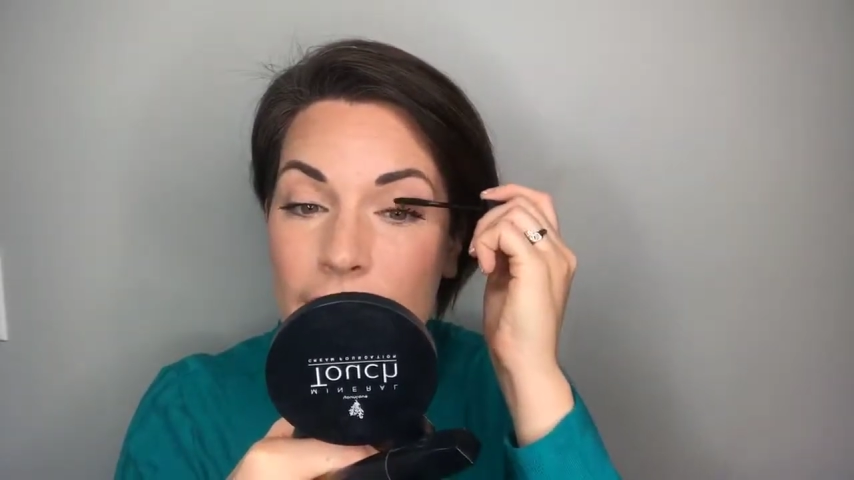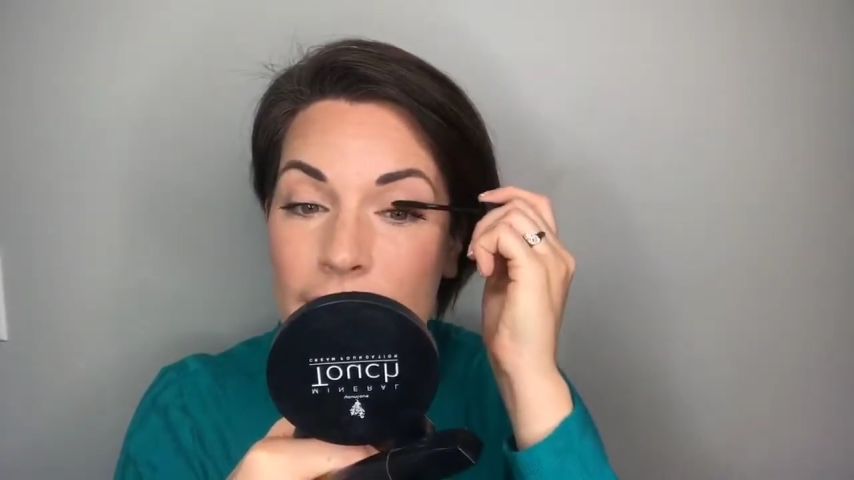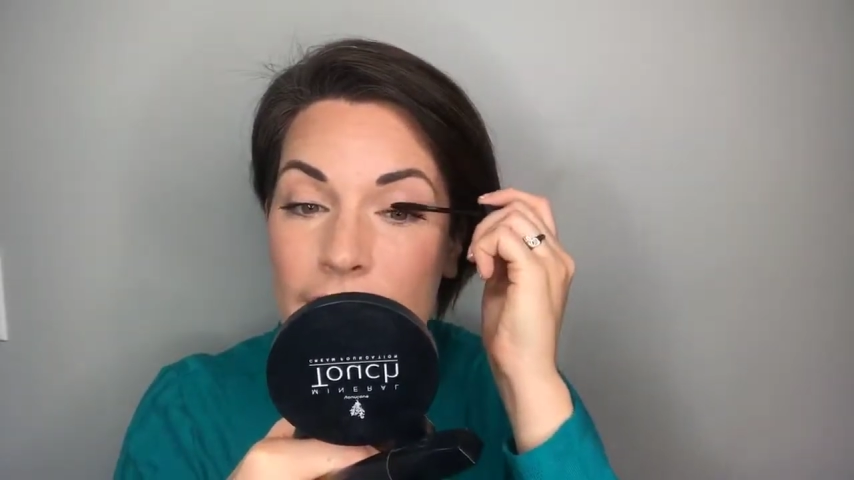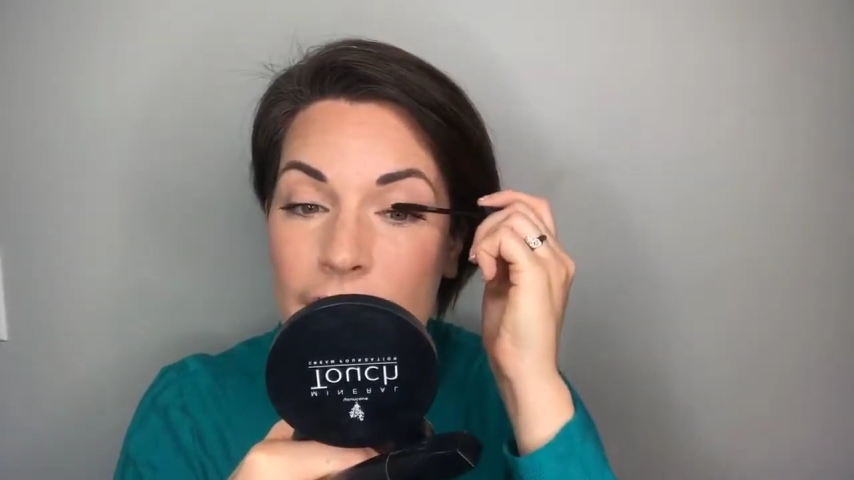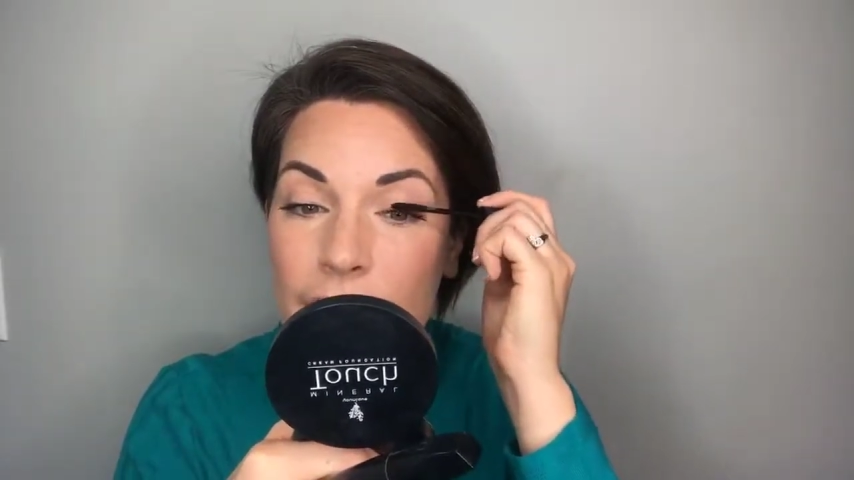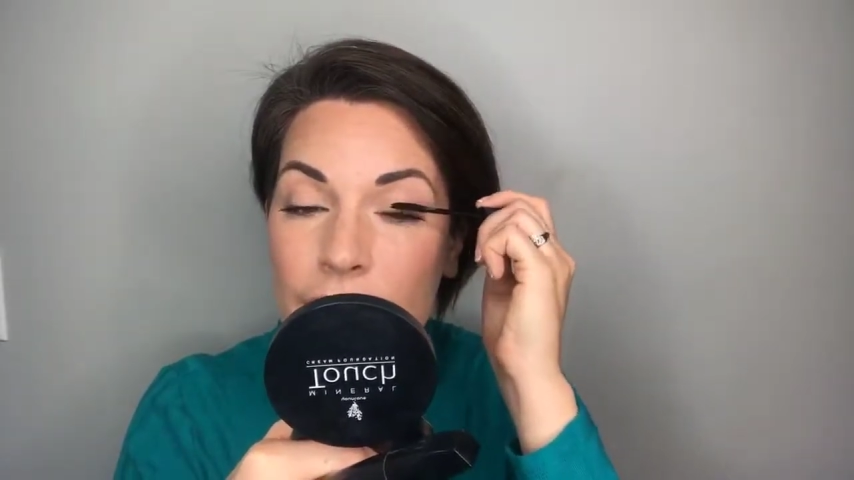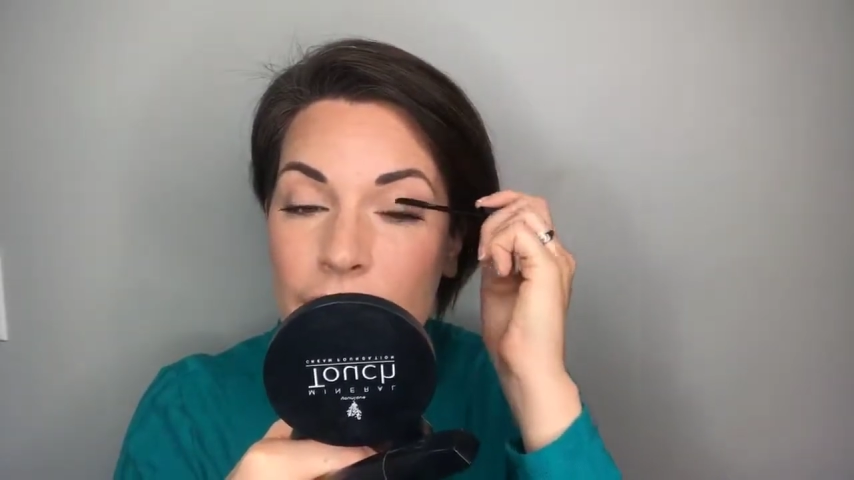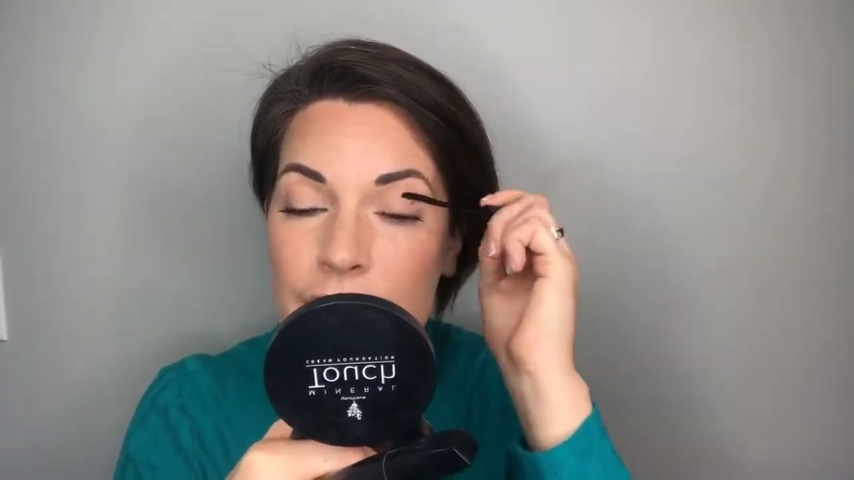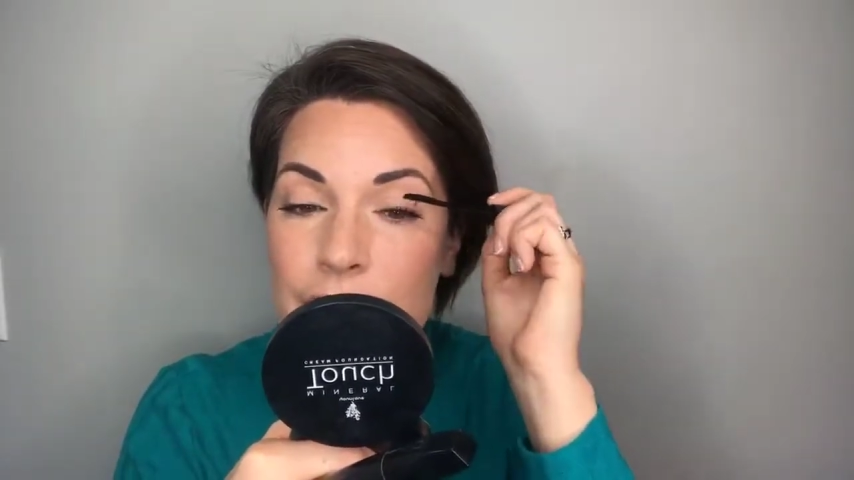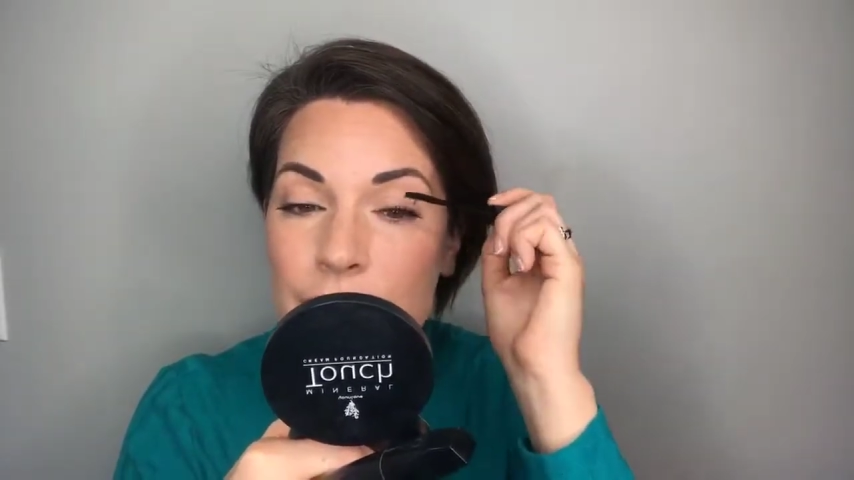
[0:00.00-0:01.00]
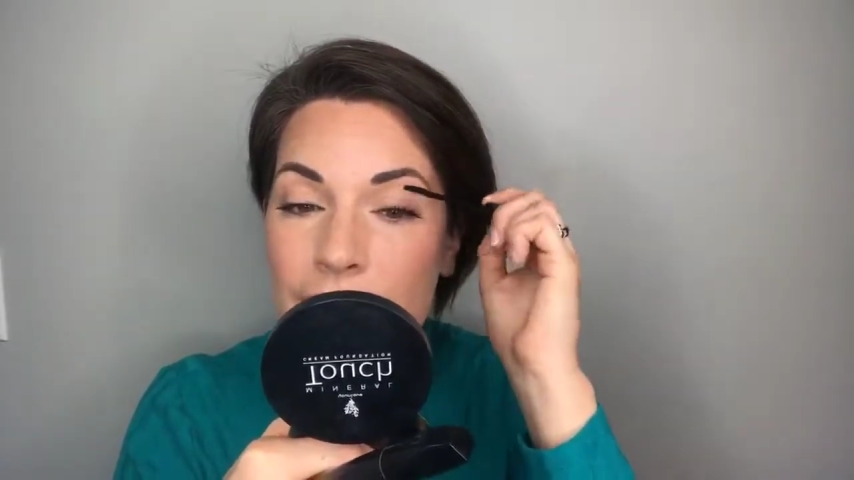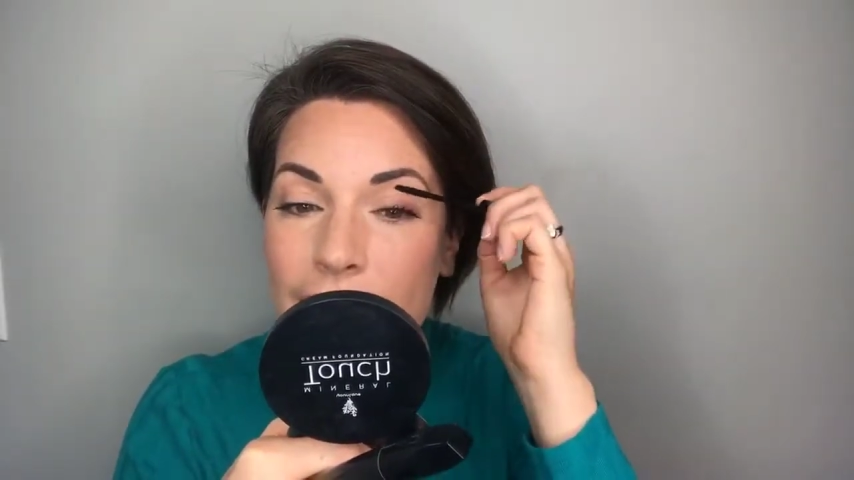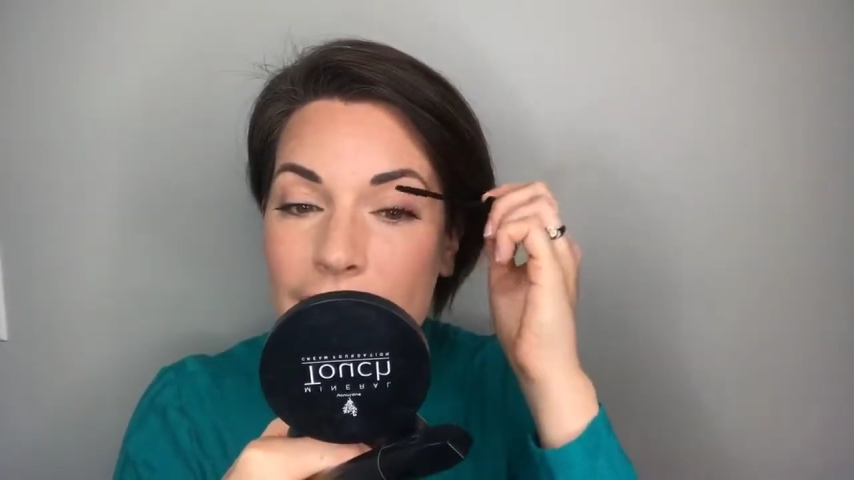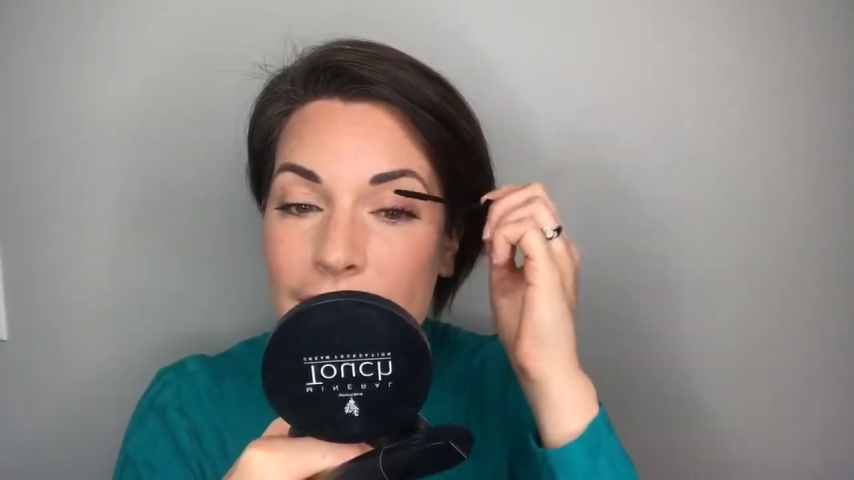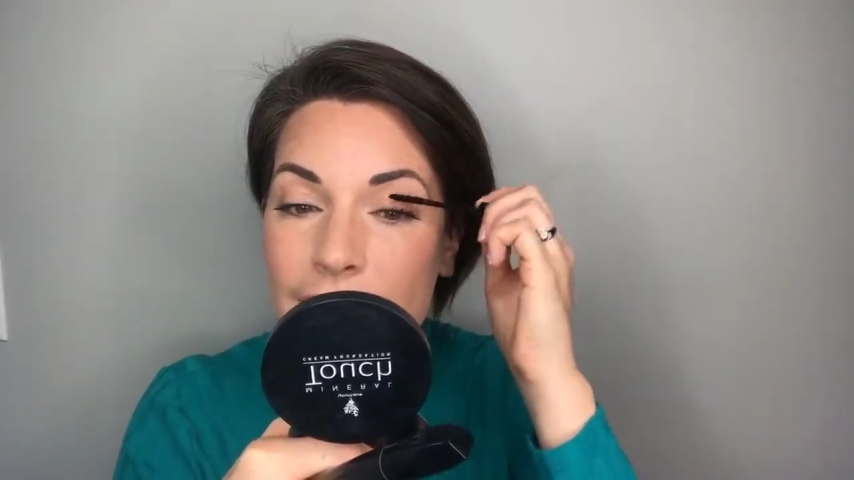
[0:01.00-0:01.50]
and they are going to
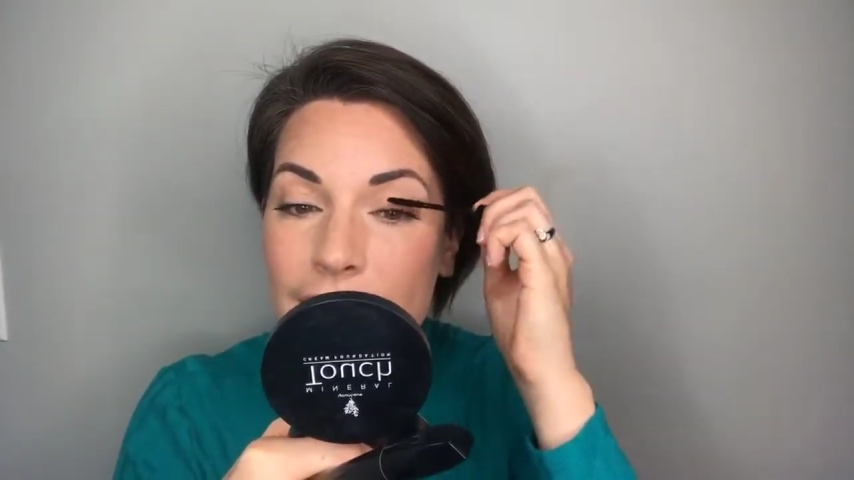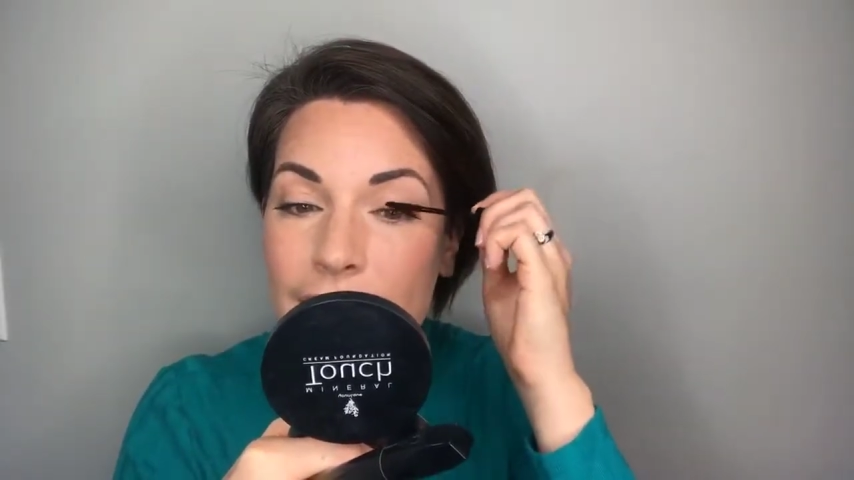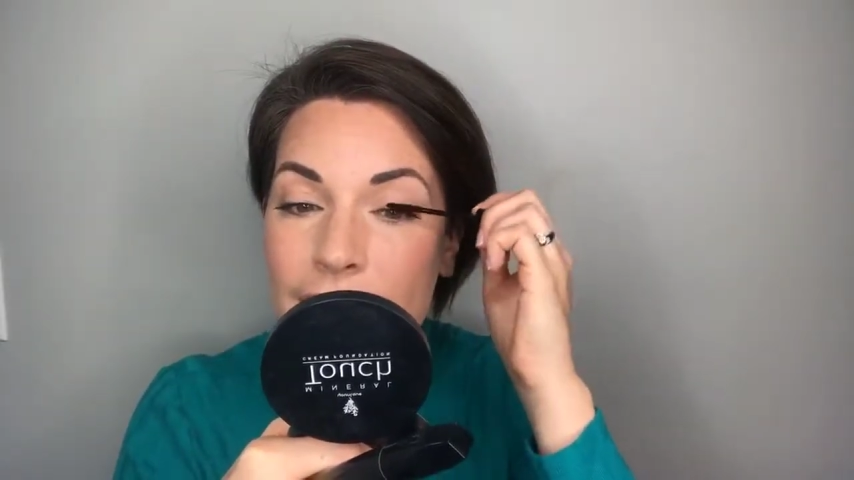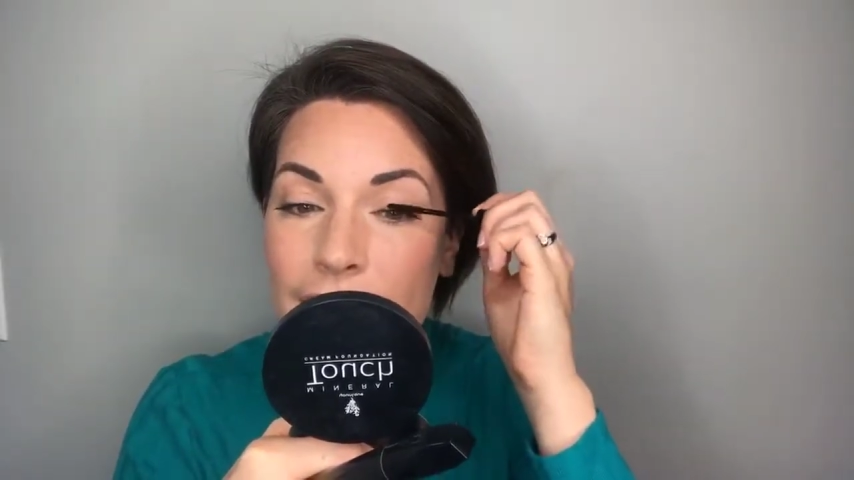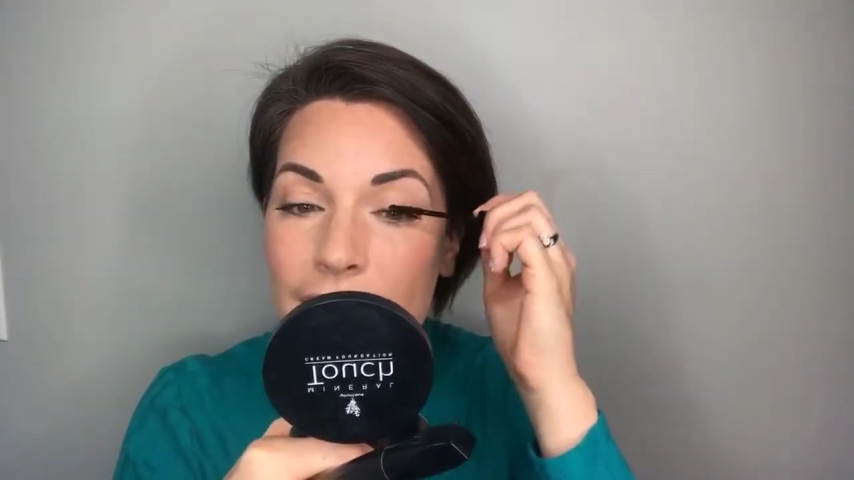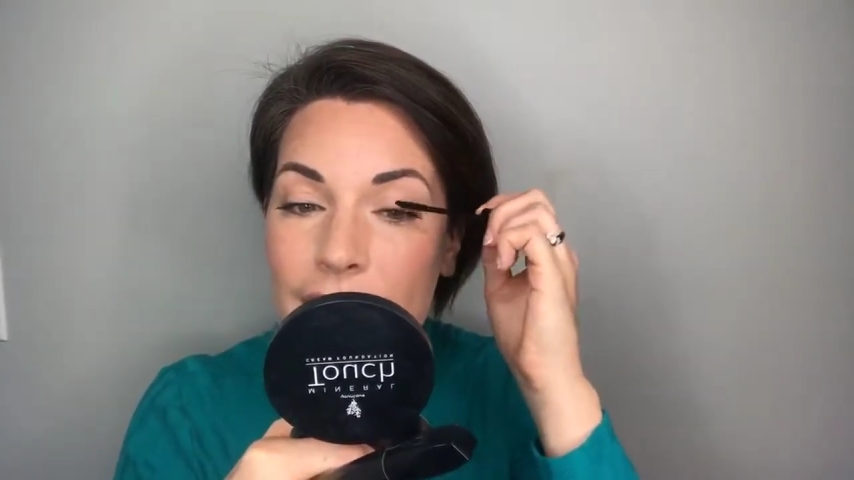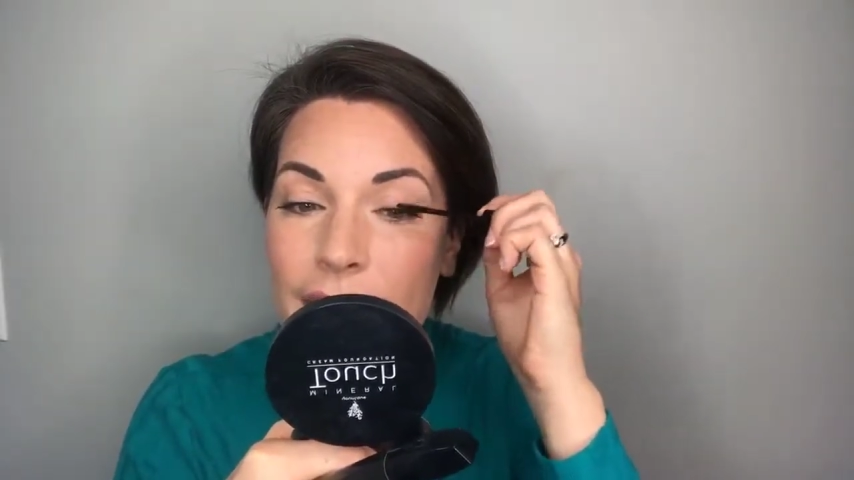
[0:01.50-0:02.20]
add length